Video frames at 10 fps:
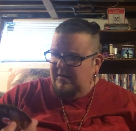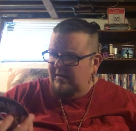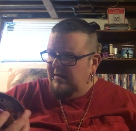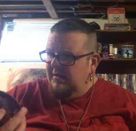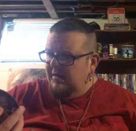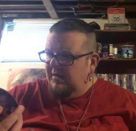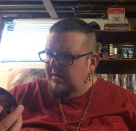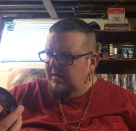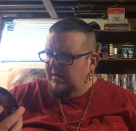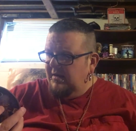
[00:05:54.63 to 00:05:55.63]

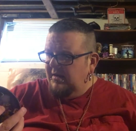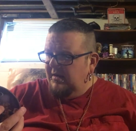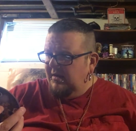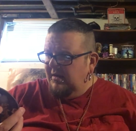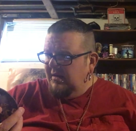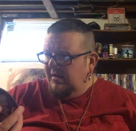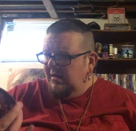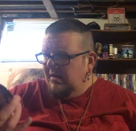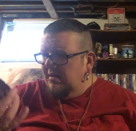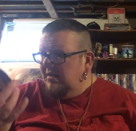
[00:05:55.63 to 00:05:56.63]

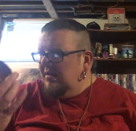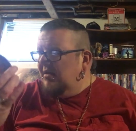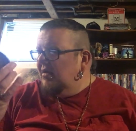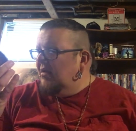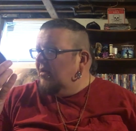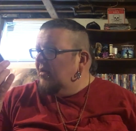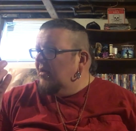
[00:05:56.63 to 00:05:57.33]
(no one is talking)